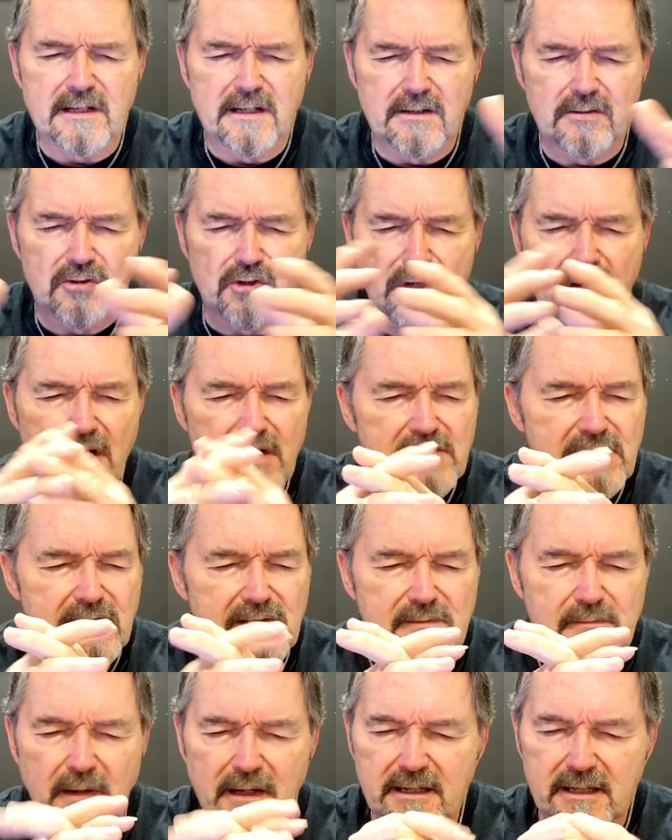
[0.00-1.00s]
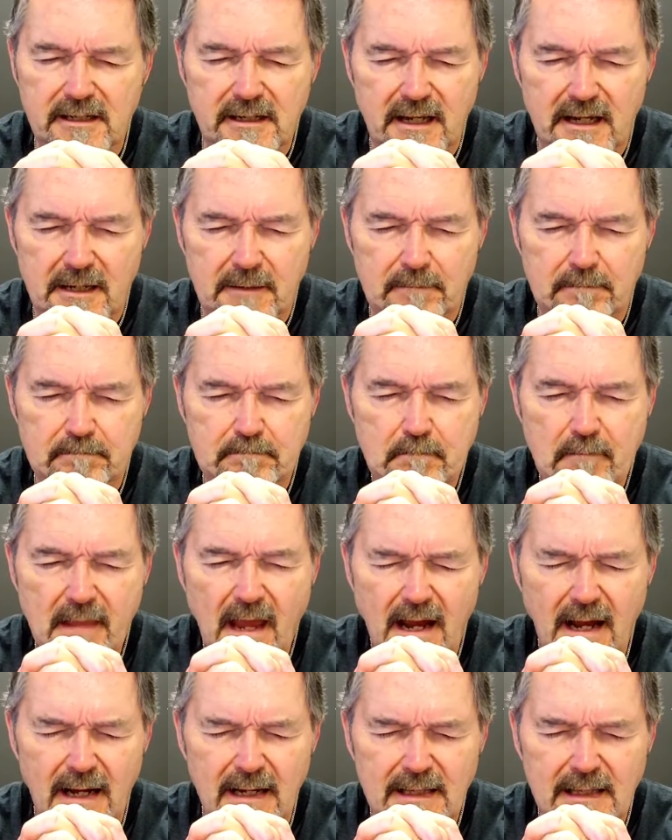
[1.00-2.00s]
In Jesus' mighty name,
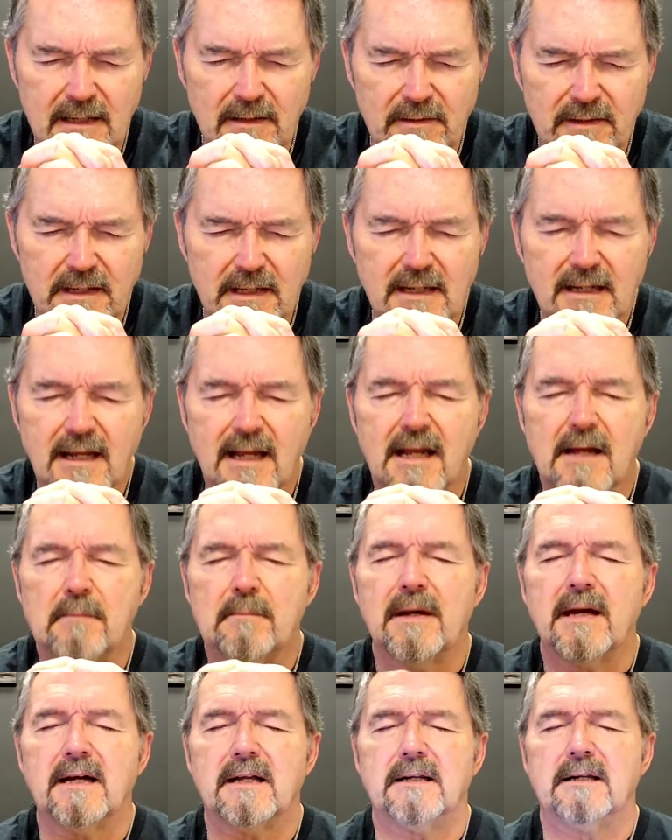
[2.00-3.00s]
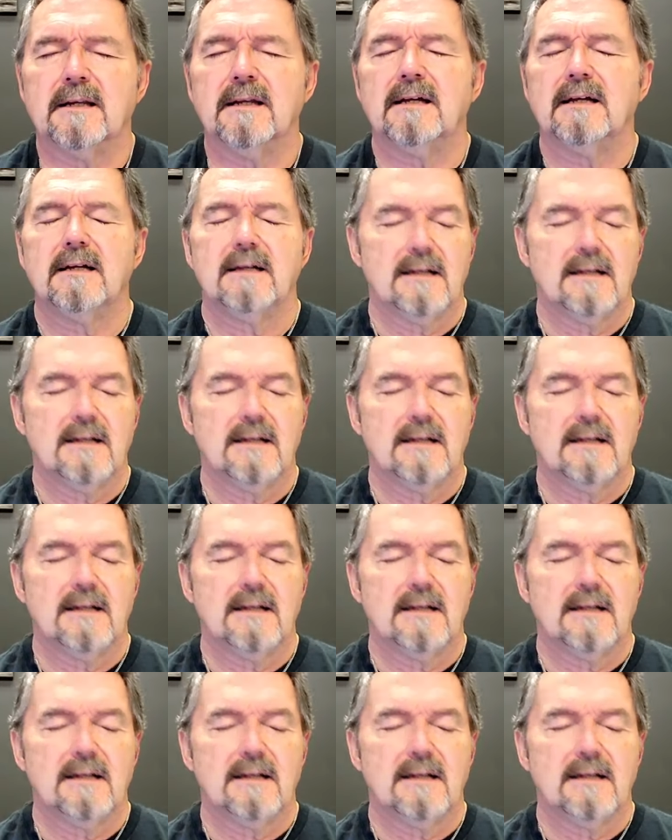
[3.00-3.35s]
hallelujah. Amen.